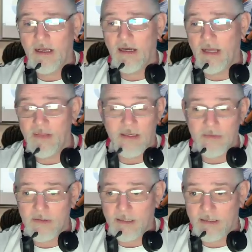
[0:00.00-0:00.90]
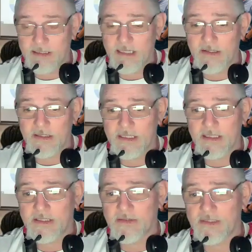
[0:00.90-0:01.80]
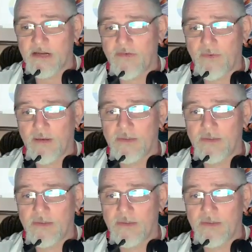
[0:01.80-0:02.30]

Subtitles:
And then you, like I said, you can see this on SaferWeb.